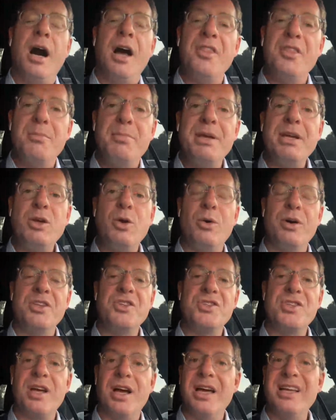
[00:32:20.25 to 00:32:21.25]
On the
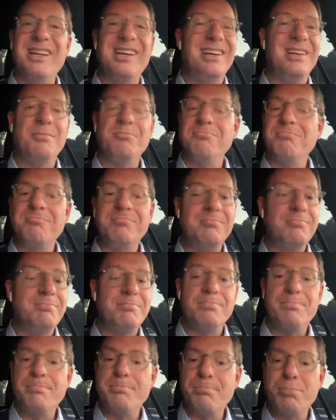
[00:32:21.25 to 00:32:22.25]
Bitcoin side,
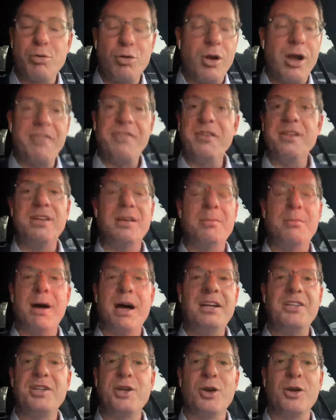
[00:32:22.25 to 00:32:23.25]
profligate
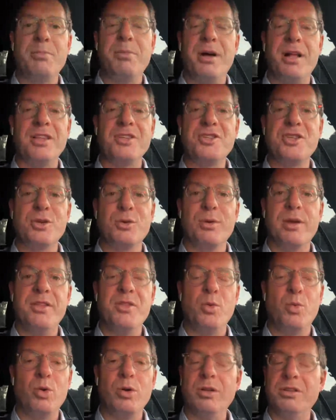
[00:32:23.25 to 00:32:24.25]
monetary policy
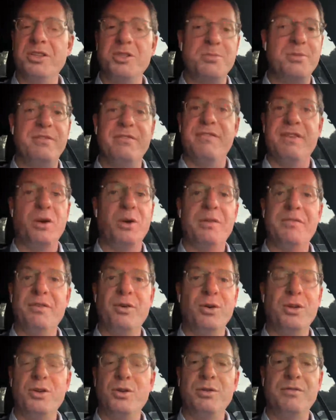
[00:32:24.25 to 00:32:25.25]
around the world has been very,
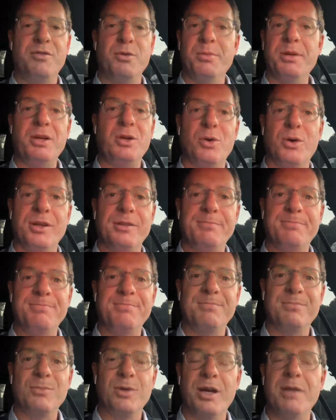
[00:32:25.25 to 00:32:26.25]
very good for Bitcoin,
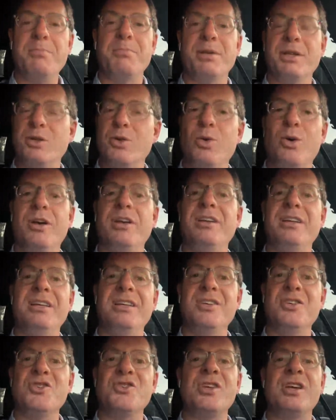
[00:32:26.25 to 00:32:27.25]
right? Bitcoin
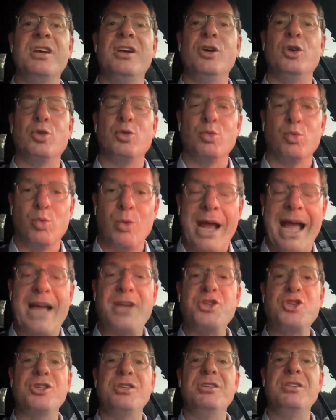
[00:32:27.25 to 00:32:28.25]
is
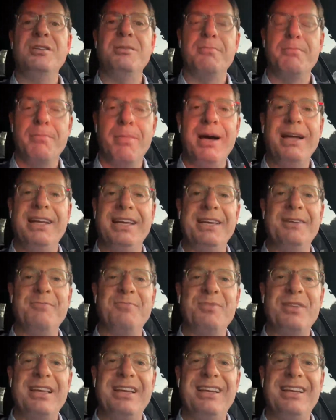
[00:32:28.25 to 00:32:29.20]
rationed money